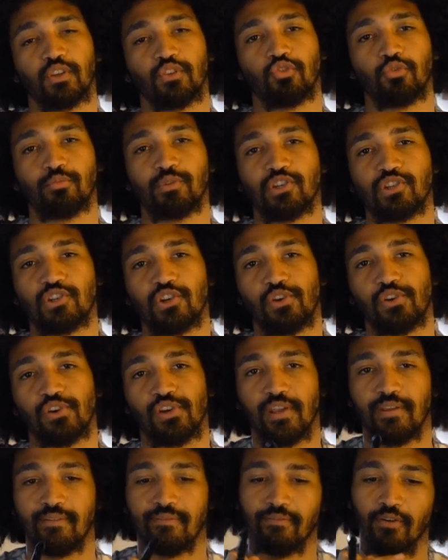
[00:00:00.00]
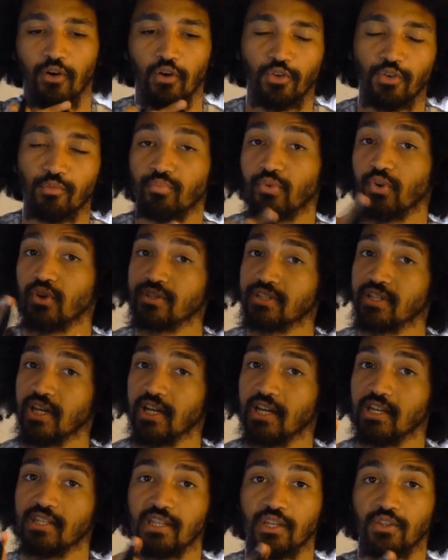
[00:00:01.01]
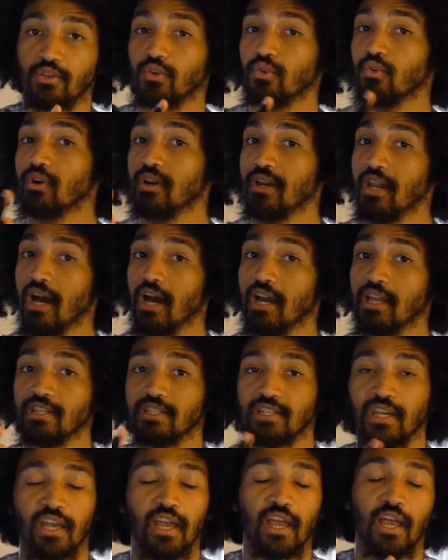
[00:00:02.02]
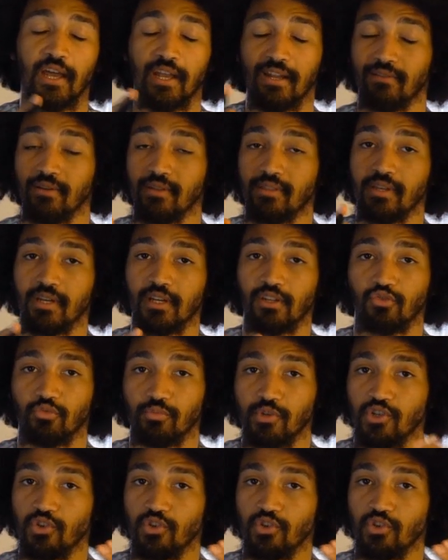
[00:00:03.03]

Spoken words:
to be sure he follow the process and the good lines and everything to be